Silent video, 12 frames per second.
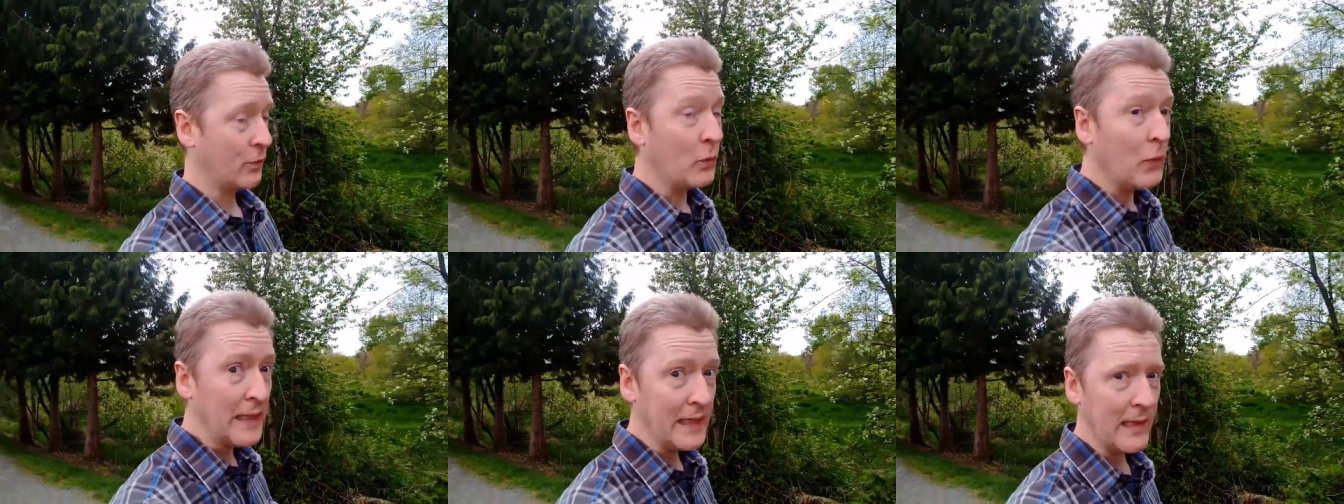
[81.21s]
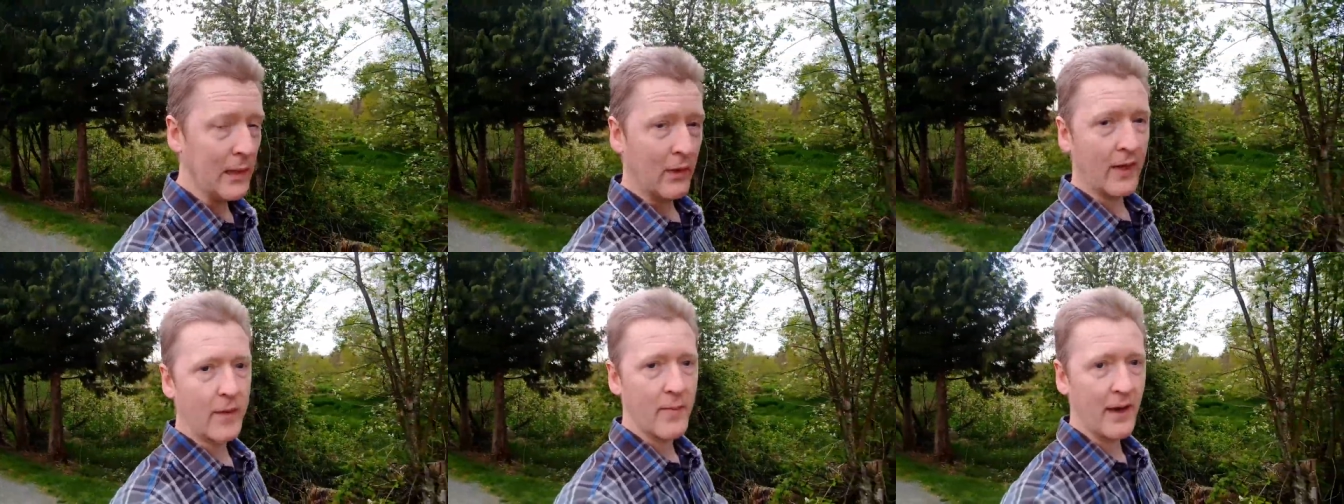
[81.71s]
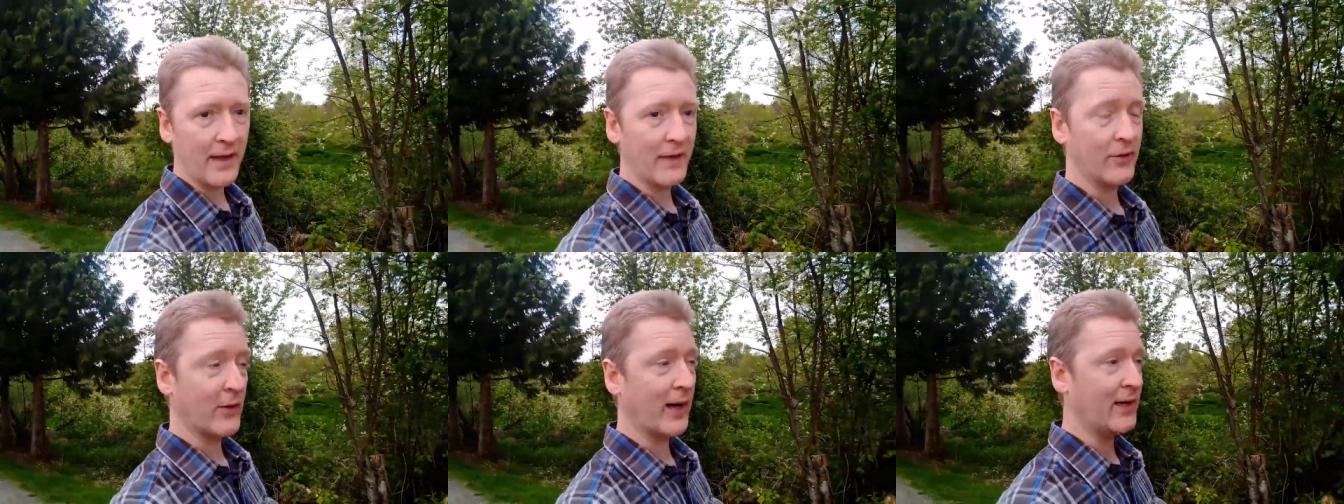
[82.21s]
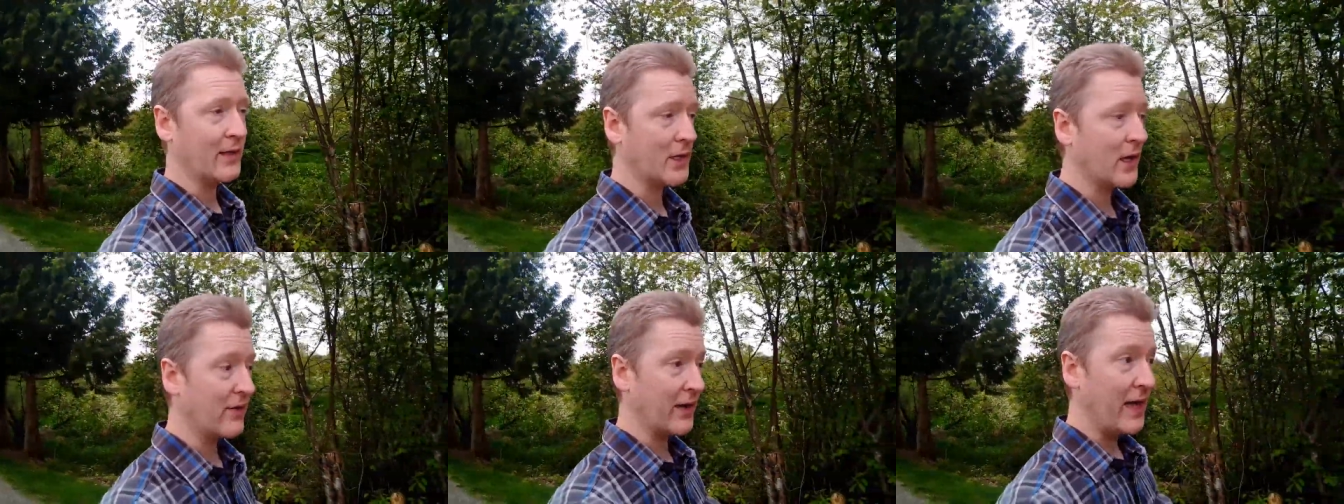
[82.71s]
really learning about it and trying to
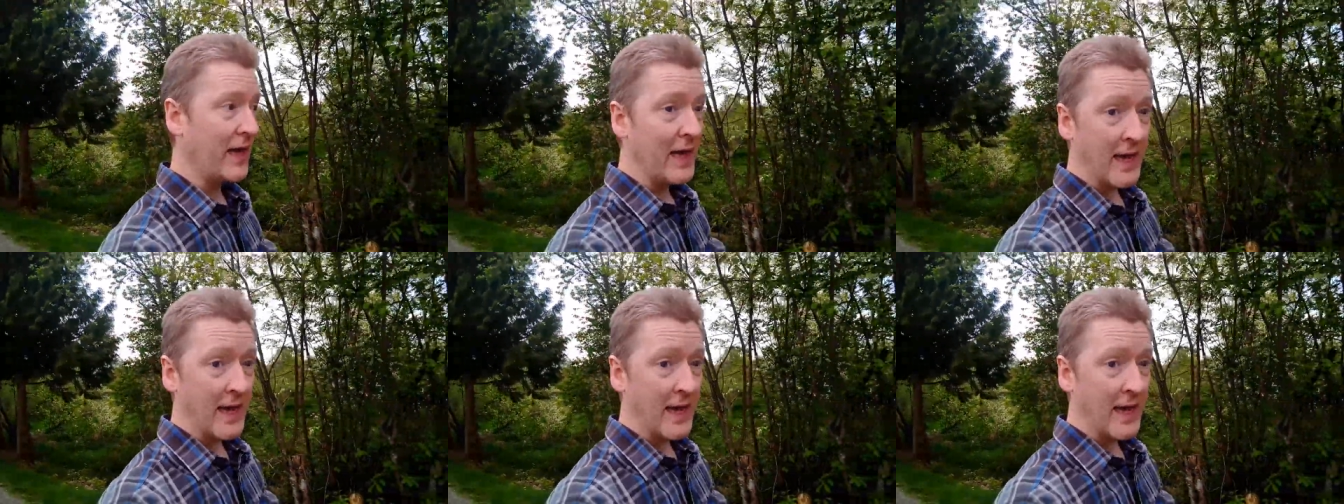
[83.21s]
solve it.